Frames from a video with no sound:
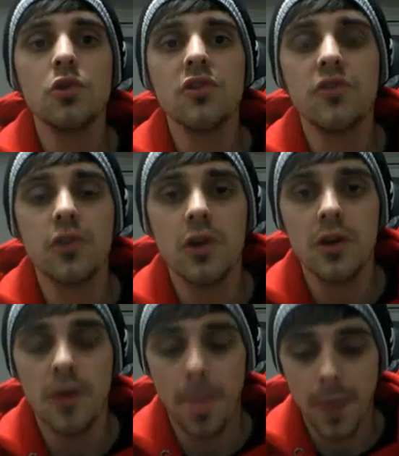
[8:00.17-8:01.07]
order
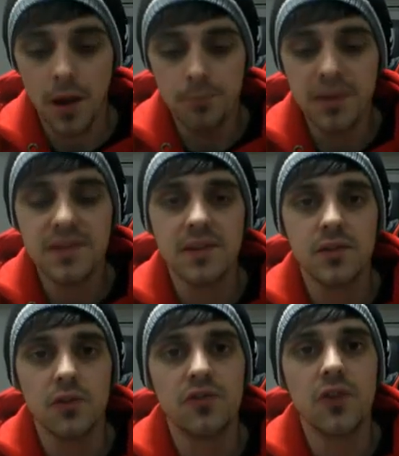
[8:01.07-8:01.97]
for a business
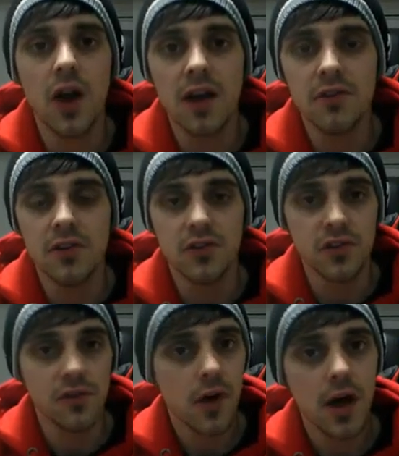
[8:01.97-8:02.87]
to thrive and
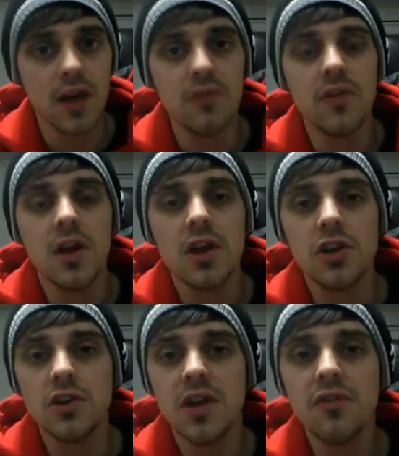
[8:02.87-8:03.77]
survive,
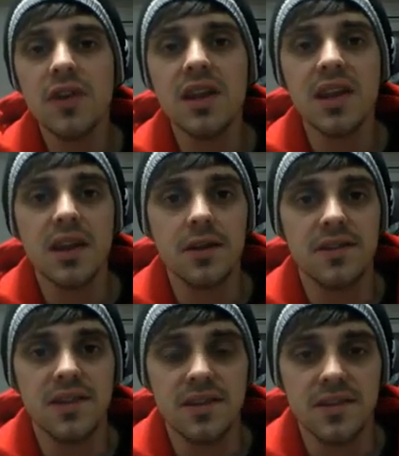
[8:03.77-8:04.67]
you definitely need
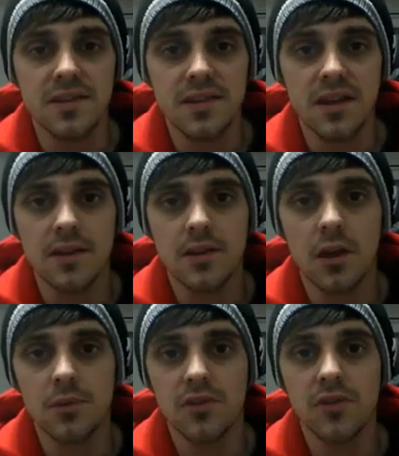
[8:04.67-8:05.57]
consistency in
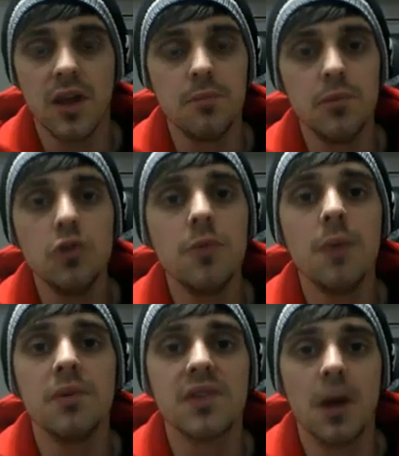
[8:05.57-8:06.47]
terms of new
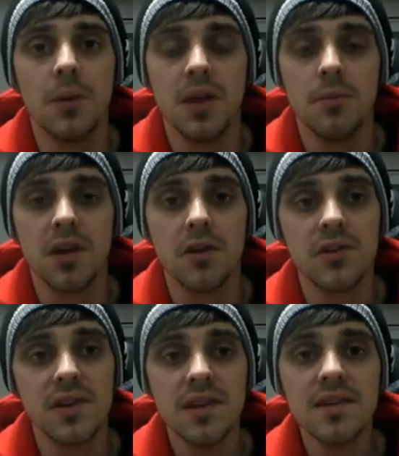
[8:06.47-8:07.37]
members coming in,
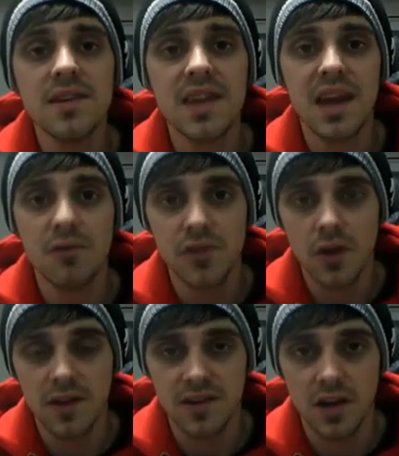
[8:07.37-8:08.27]
because this is an
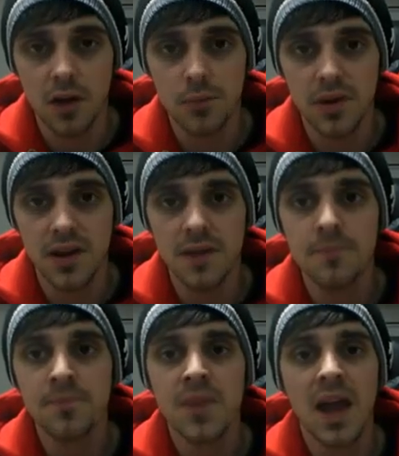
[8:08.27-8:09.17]
advertising company
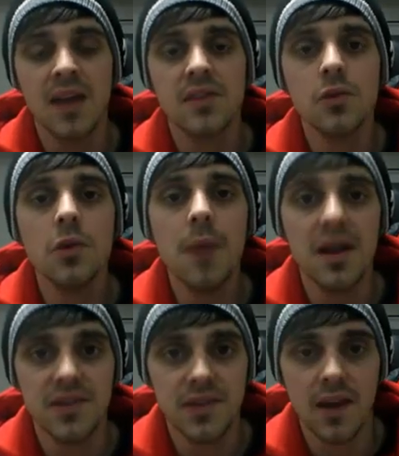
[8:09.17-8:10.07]
and it's all
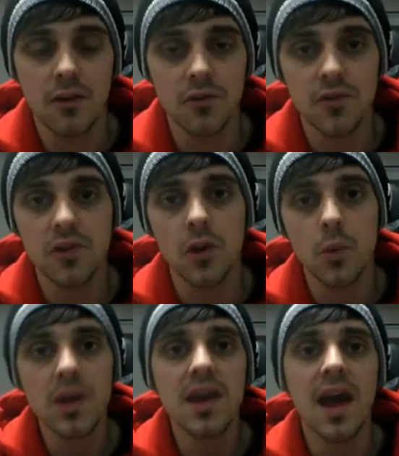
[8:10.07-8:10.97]
about sales.
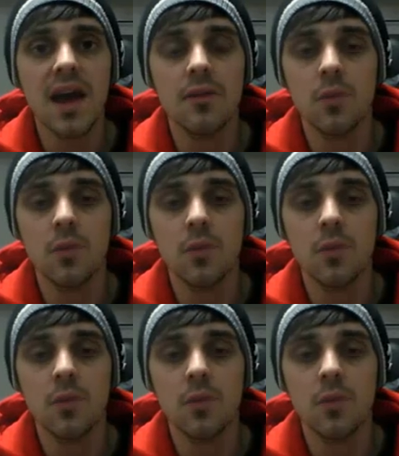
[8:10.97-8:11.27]
We get